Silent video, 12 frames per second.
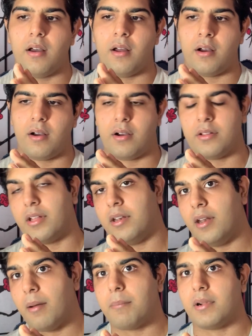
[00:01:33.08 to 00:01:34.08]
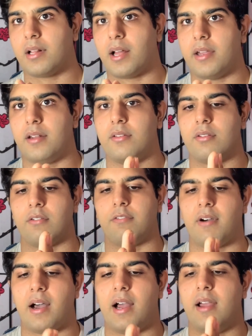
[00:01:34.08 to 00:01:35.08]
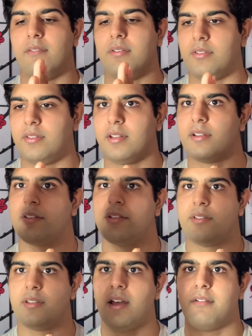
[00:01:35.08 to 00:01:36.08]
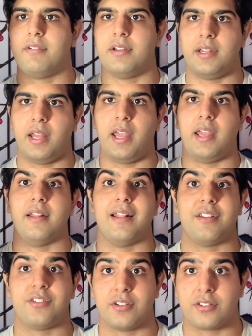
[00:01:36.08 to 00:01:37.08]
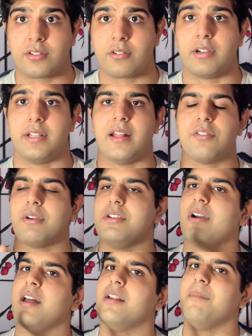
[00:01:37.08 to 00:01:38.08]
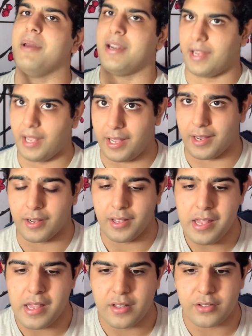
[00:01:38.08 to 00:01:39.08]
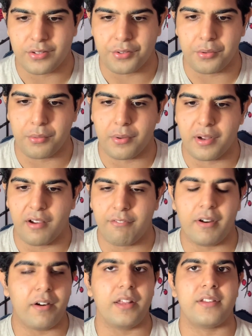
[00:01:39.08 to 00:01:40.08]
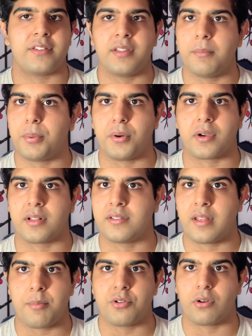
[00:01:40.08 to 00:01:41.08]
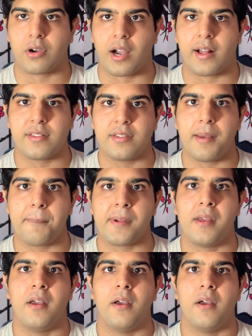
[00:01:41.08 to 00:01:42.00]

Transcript: on the number line. So 5, 6, 7, 8, that's your 3. That's why you end up at 8. So a very simple conceptual concept